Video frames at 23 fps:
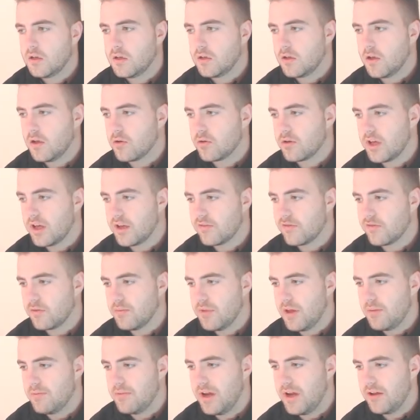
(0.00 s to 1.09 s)
Goal kick from
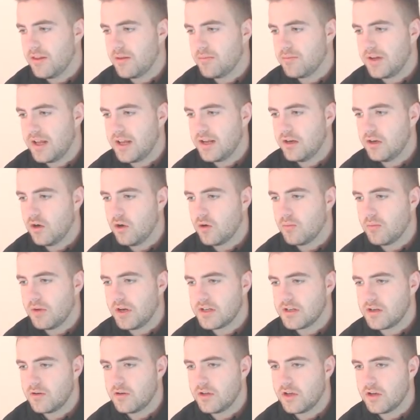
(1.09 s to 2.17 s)
them now. They play it long, but it
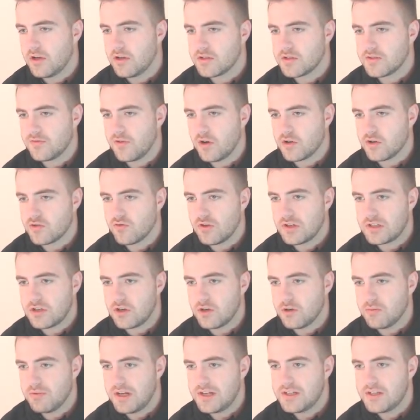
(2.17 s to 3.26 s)
only goes as far as Ritter, who
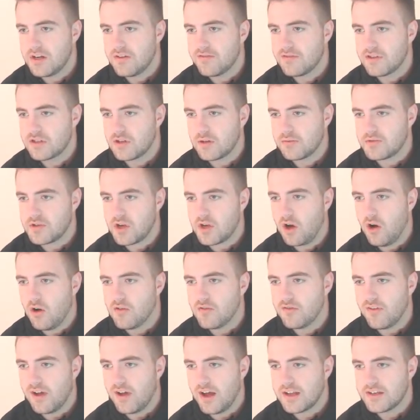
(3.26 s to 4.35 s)
plays it over the top to
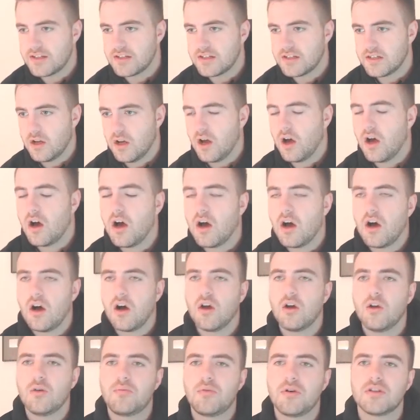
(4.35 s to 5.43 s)
Holvad. Oh,
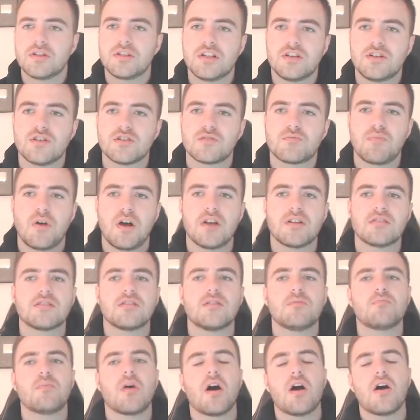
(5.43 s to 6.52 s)
who puts it just past the
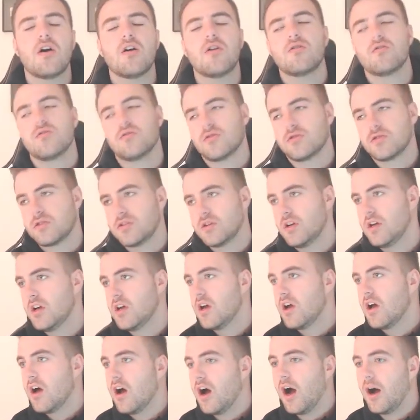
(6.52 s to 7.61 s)
post.
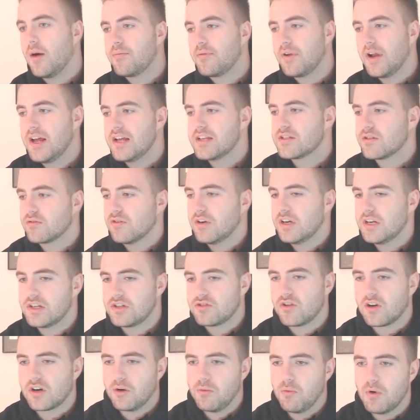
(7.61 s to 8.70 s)
Our players are really
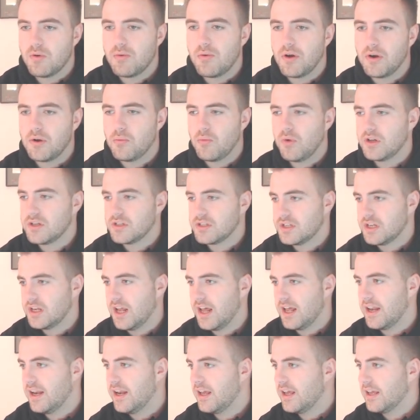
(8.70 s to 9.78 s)
struggling with one-on-ones today,
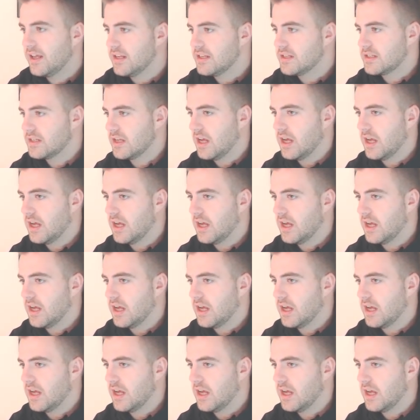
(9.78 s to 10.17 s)
and it is...